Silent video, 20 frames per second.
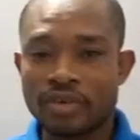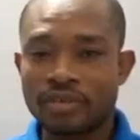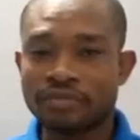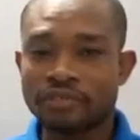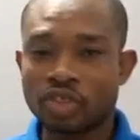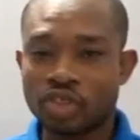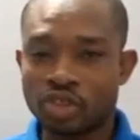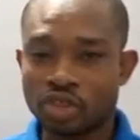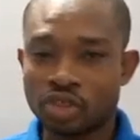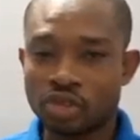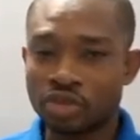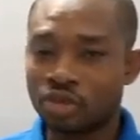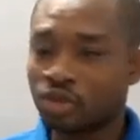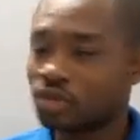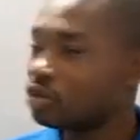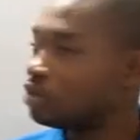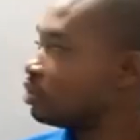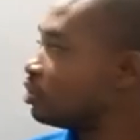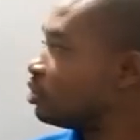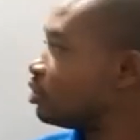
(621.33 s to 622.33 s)
of
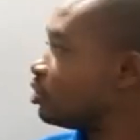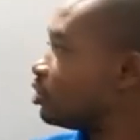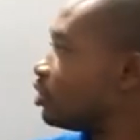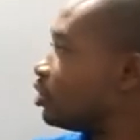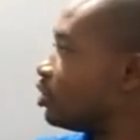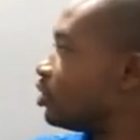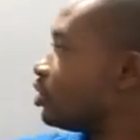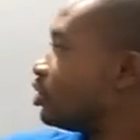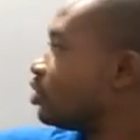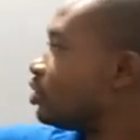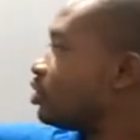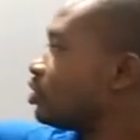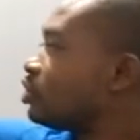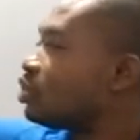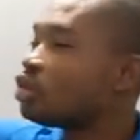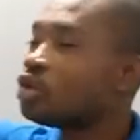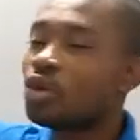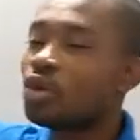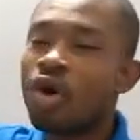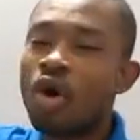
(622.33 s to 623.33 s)
2
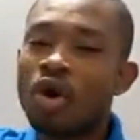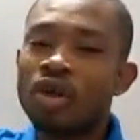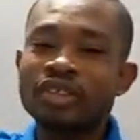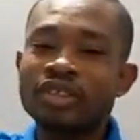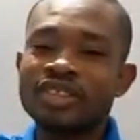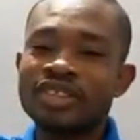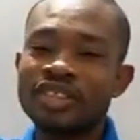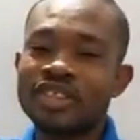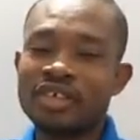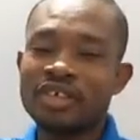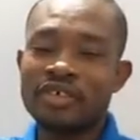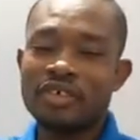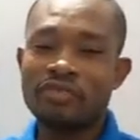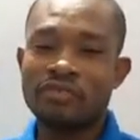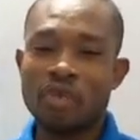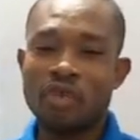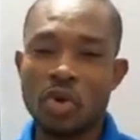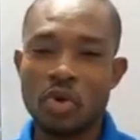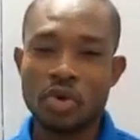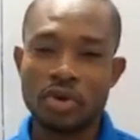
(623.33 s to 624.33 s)
to ordinary
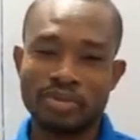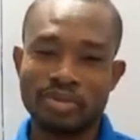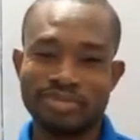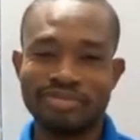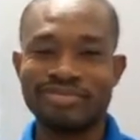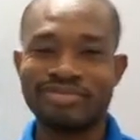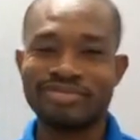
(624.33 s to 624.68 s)
form.